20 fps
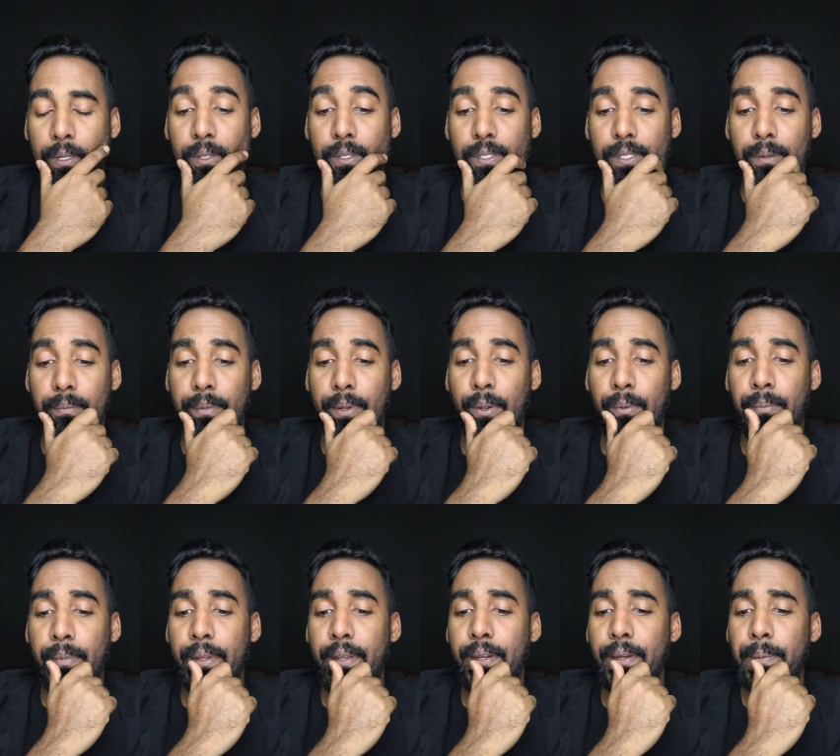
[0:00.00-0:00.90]
look something
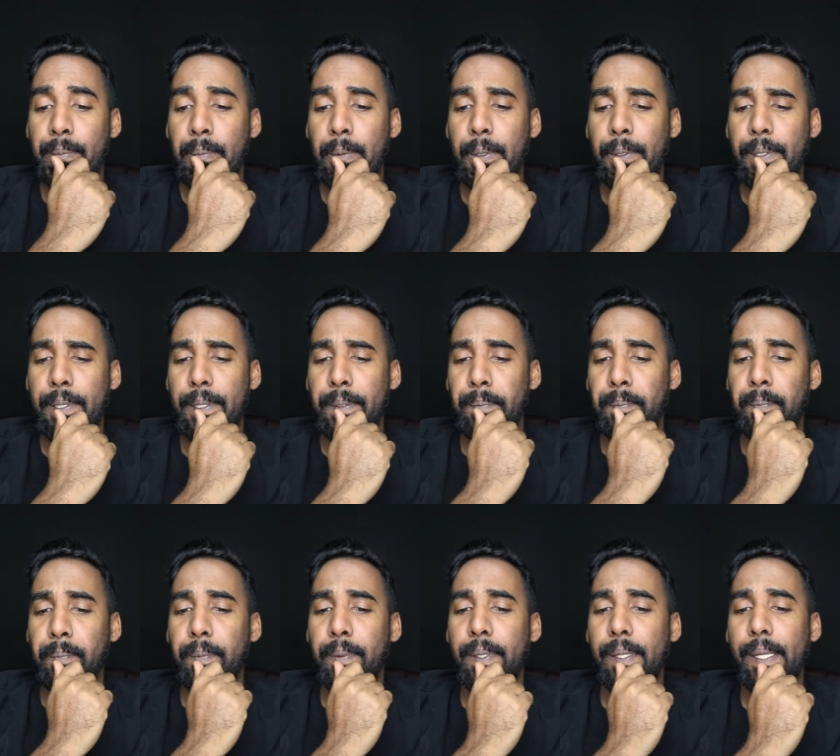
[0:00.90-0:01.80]
on me here about
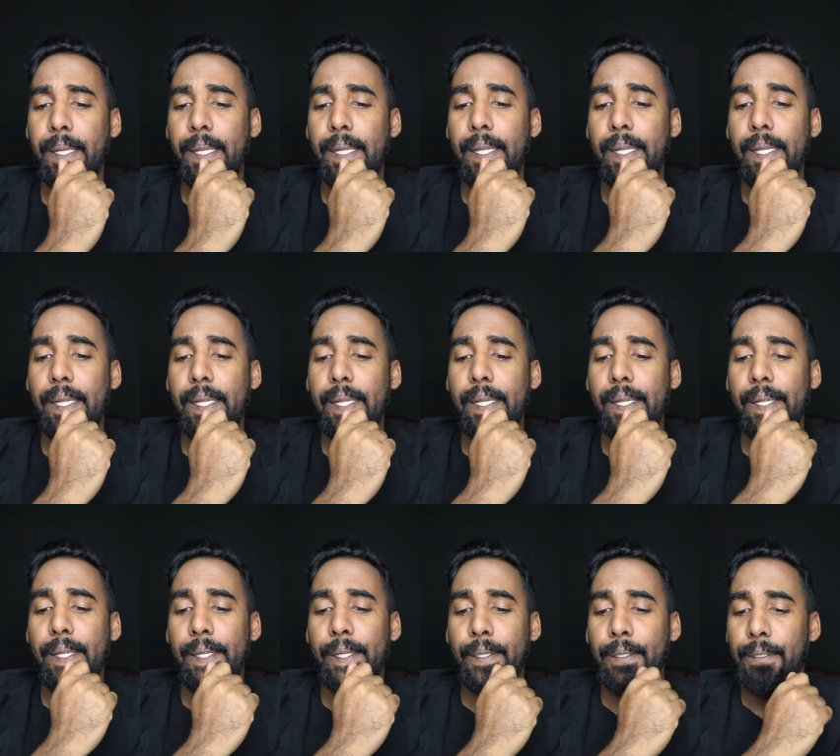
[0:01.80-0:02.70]
them.
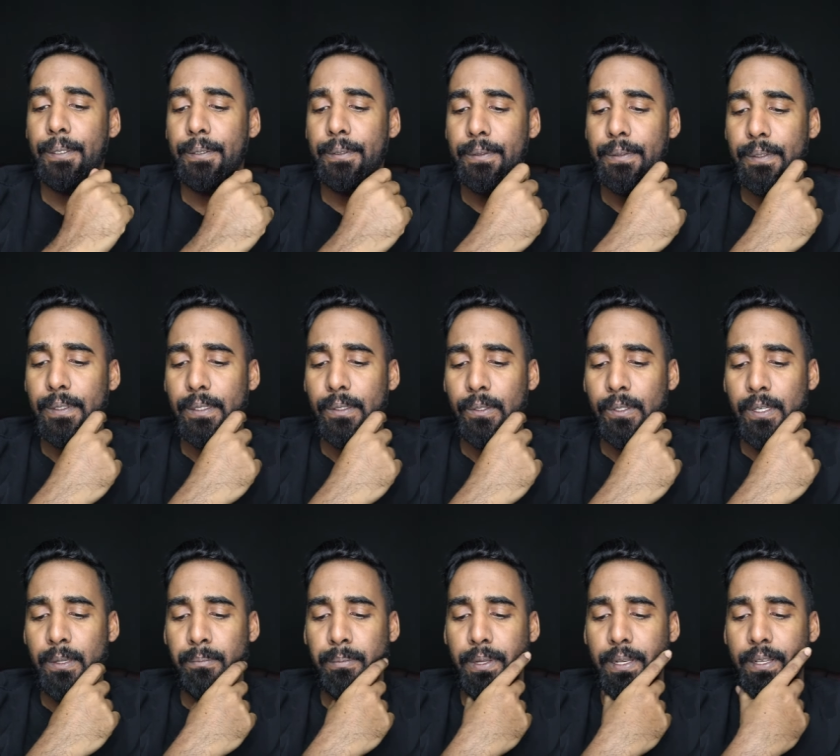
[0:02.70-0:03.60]
You know,
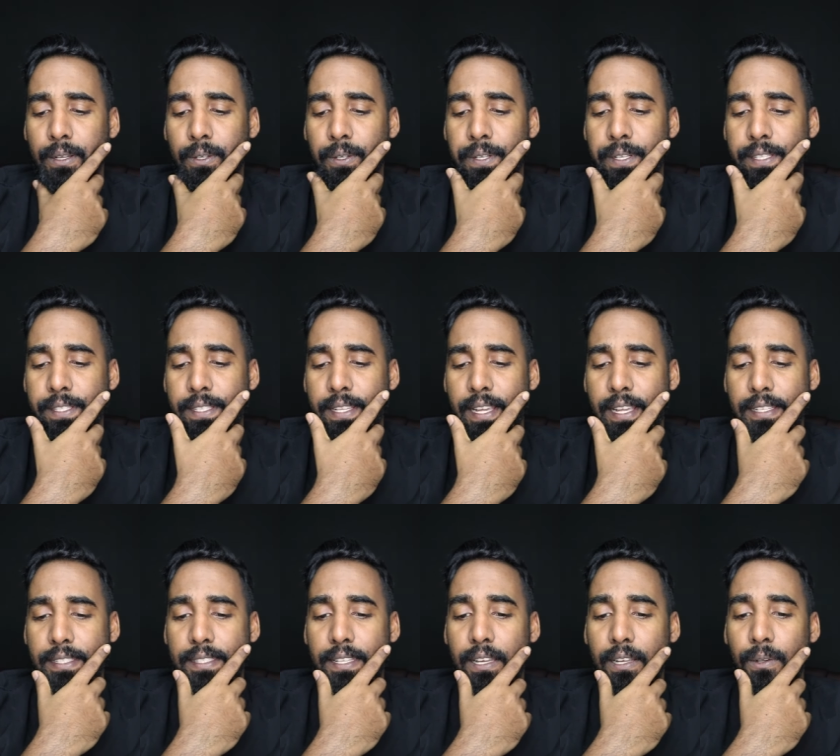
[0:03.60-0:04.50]
only political
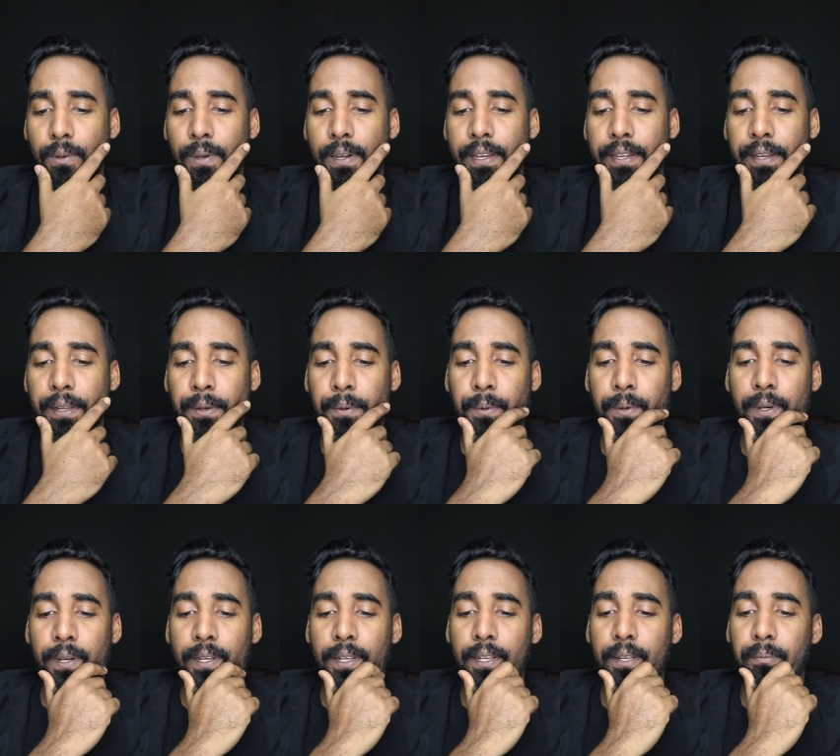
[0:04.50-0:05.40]
disaster going on in the
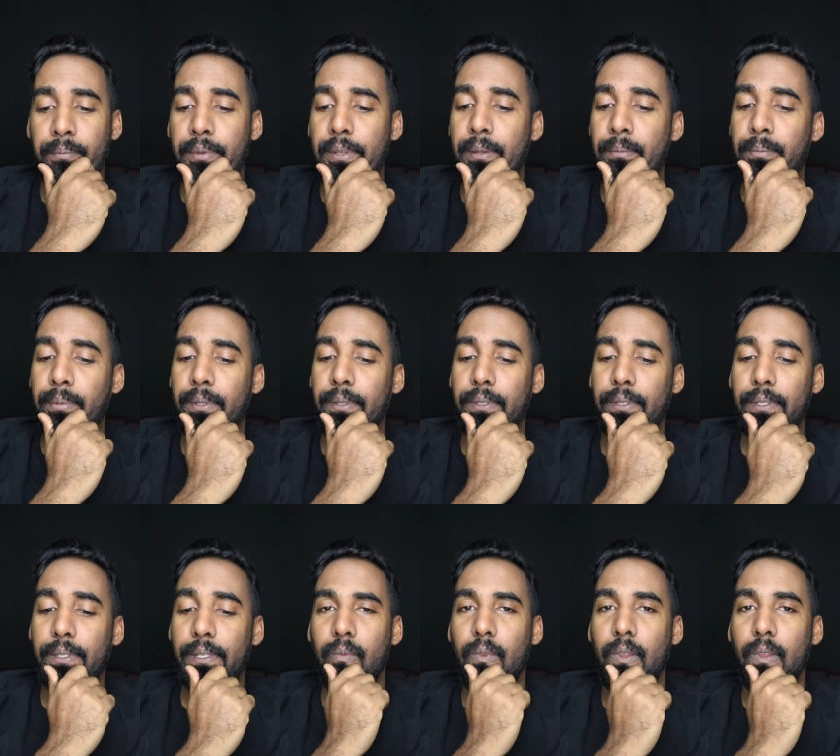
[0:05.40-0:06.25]
world and the people.